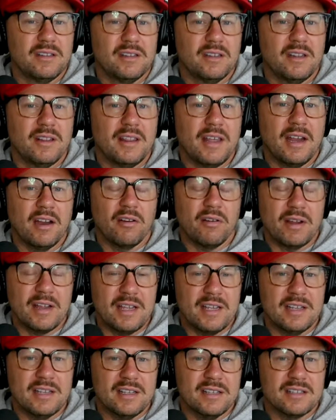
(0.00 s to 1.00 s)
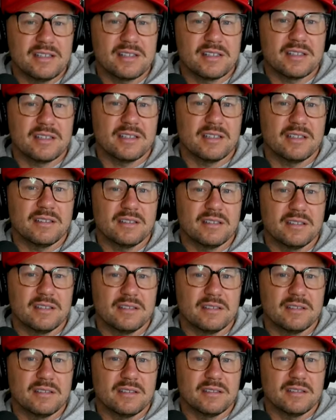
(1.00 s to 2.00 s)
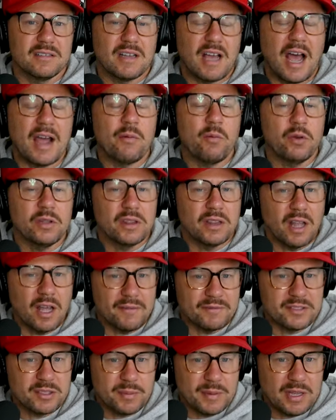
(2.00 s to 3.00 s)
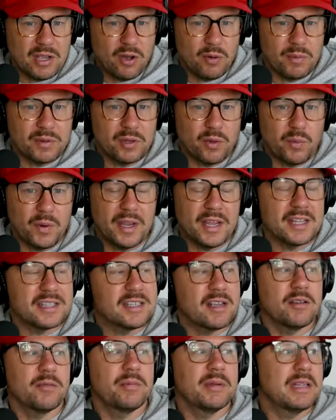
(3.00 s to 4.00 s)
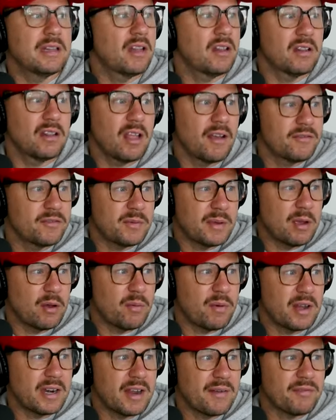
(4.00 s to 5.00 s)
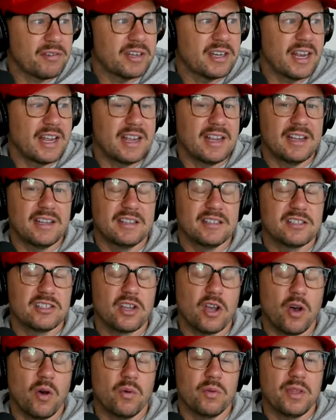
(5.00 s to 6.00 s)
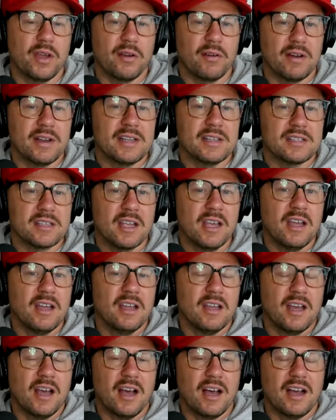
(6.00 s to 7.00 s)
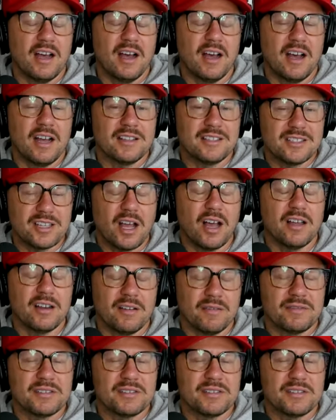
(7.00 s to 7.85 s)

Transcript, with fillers: there is... I would love to be home on the weekends. I'd be love to be home on every day. So there is uh, a ton